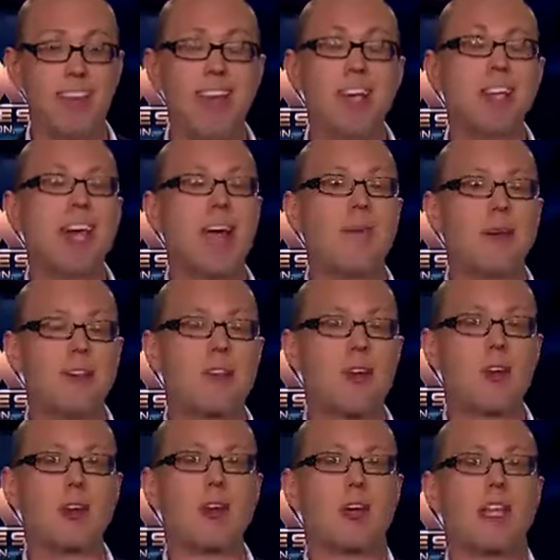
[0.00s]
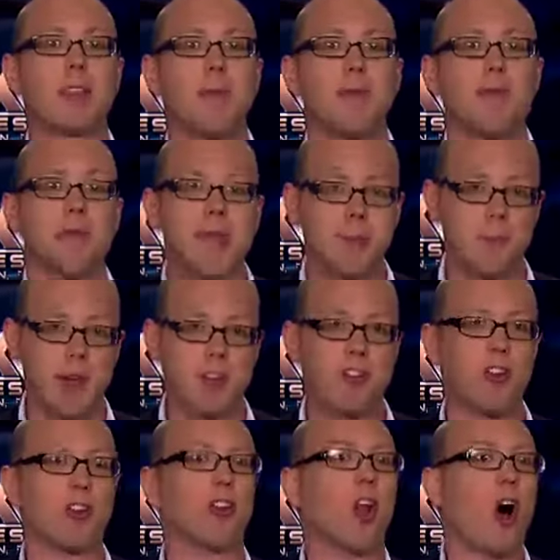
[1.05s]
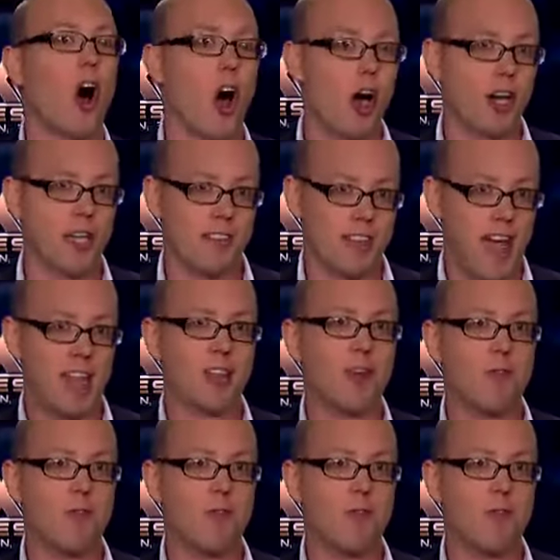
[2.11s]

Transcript: You got to make sure you look at the big picture, long tenure